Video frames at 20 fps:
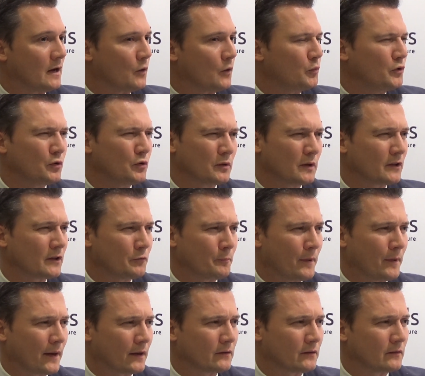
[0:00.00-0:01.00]
We don't
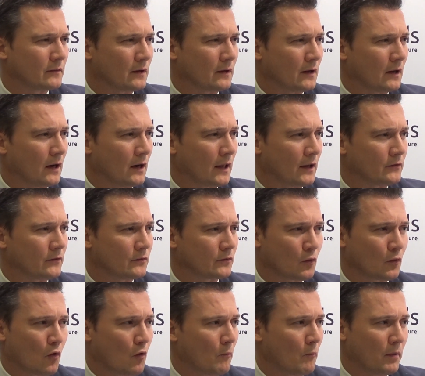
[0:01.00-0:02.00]
expect a less
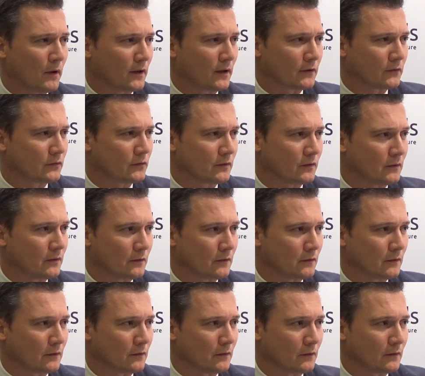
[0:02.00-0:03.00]
complex
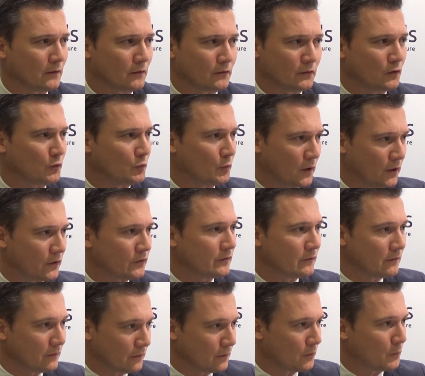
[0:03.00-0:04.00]

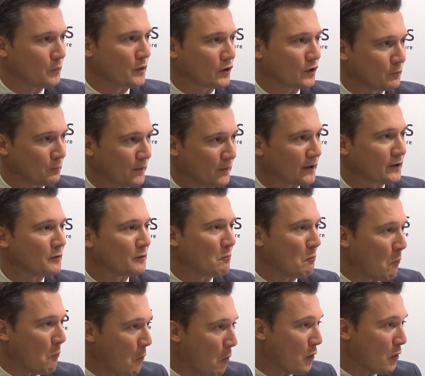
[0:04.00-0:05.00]
situation. Okay. We expect
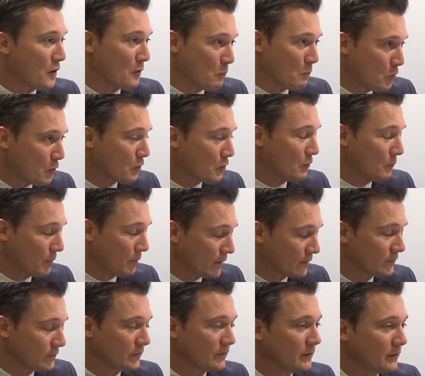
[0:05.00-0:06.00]
more and more
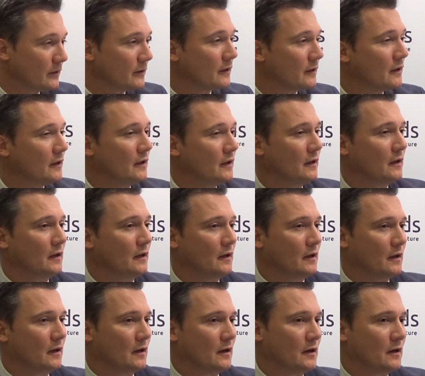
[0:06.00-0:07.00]
complexity. Yeah, I think so.
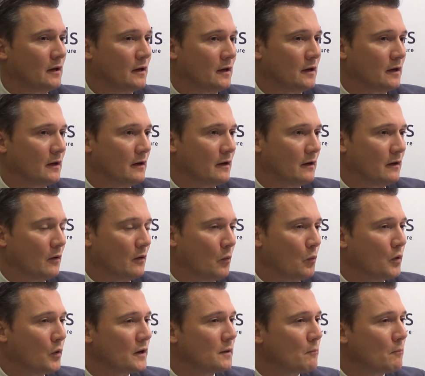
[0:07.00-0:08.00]

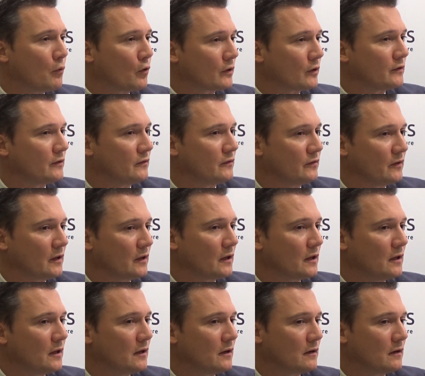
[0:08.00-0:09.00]
One important thing
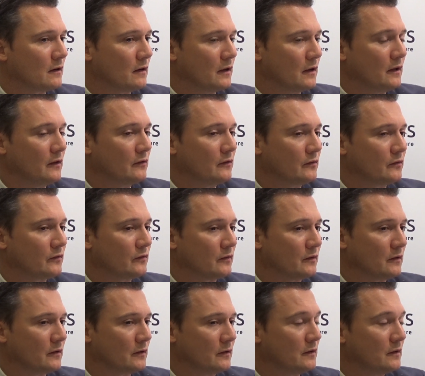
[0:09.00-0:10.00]
here is
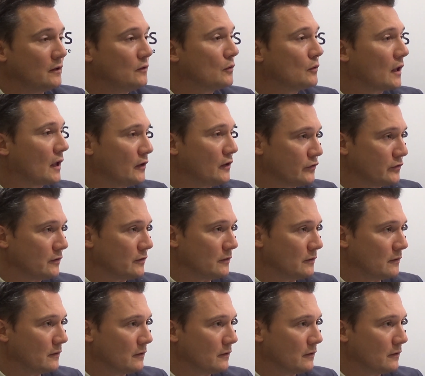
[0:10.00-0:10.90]
the education.